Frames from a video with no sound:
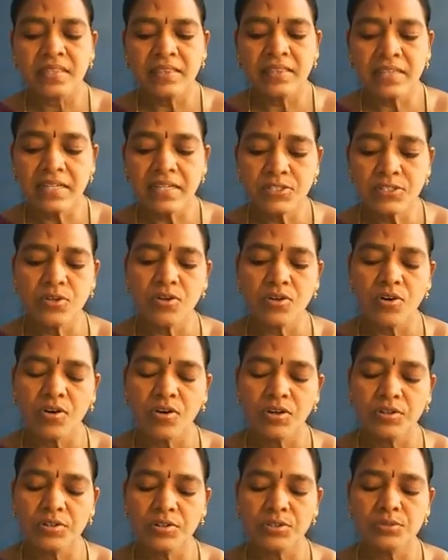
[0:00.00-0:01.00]
Let's go
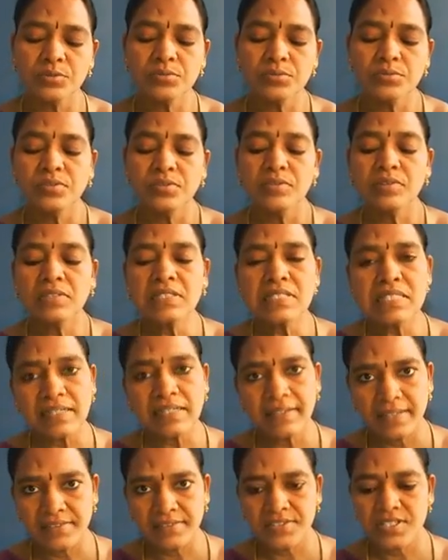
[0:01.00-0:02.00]
on to the
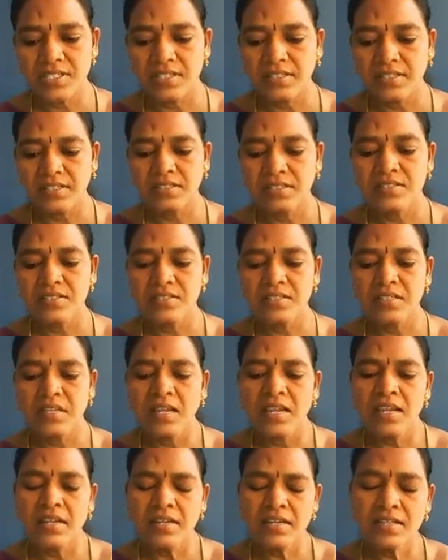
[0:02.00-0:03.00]
second sentence.
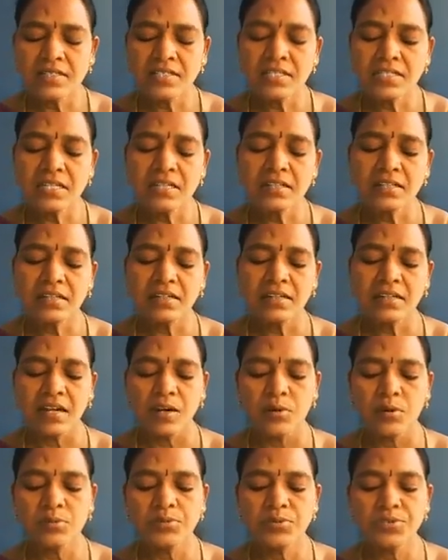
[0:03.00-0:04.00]
Inside the
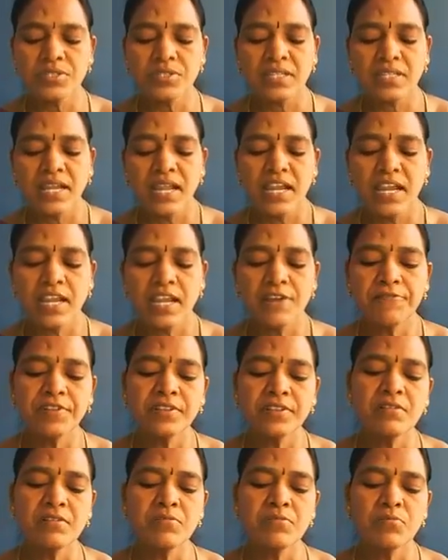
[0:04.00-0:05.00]
clouds,
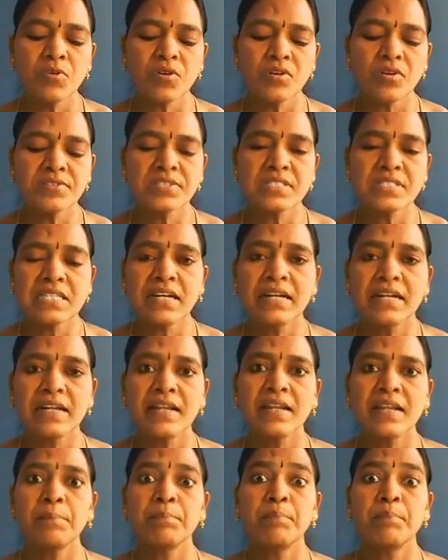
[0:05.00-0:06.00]
everything was
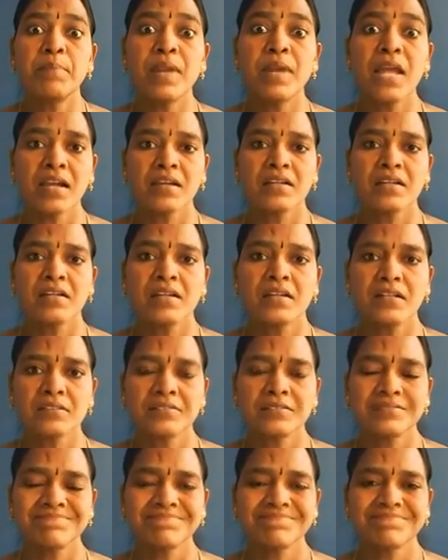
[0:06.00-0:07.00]
sudden black.
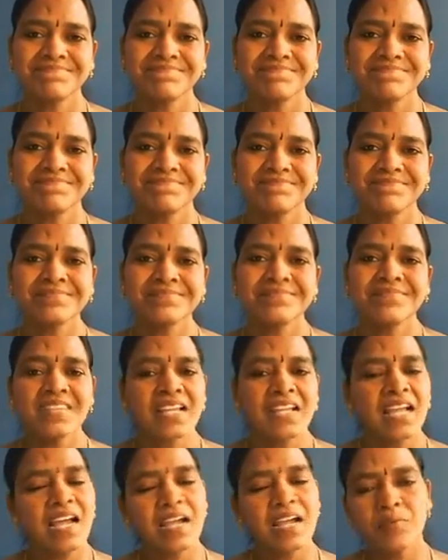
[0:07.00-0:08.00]

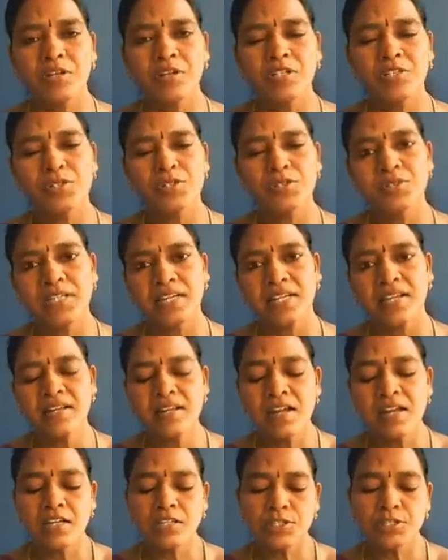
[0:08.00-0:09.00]
I want you again
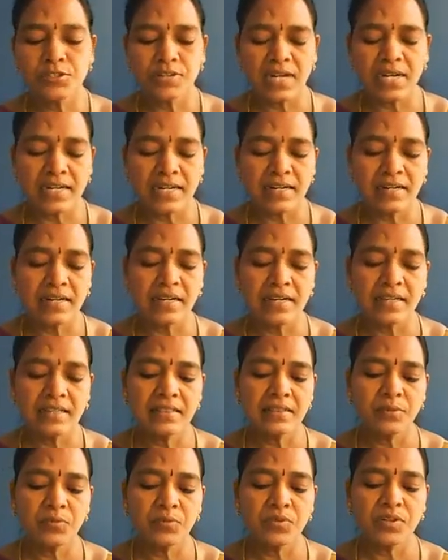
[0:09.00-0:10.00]
to
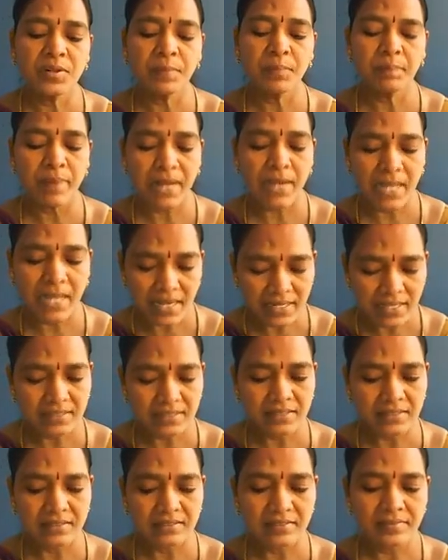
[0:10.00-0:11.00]
underline the word black.
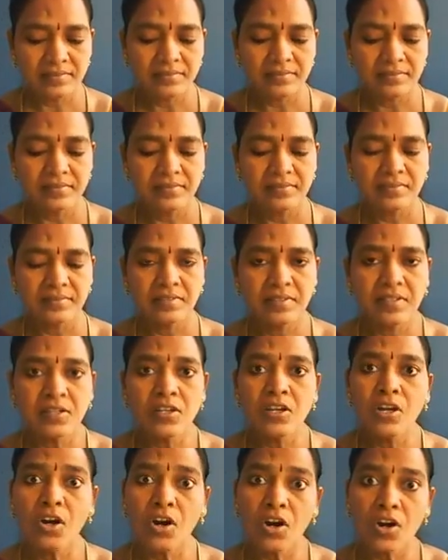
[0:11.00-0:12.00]

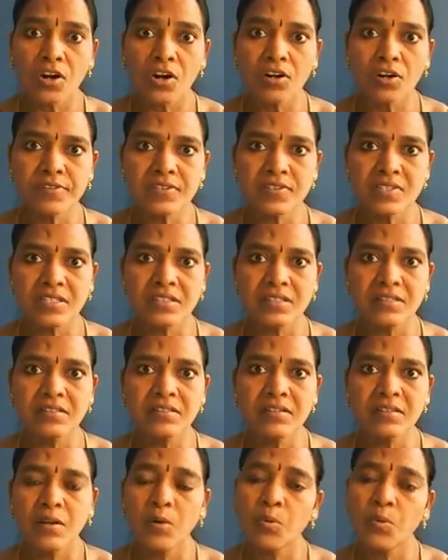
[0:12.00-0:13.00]
All of a
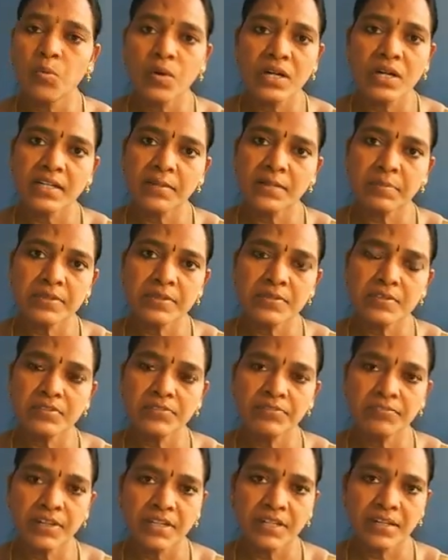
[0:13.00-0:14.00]
sudden, what happened to
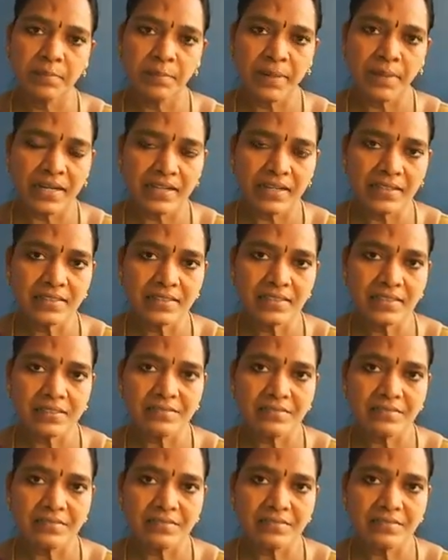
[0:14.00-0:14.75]
the pilot?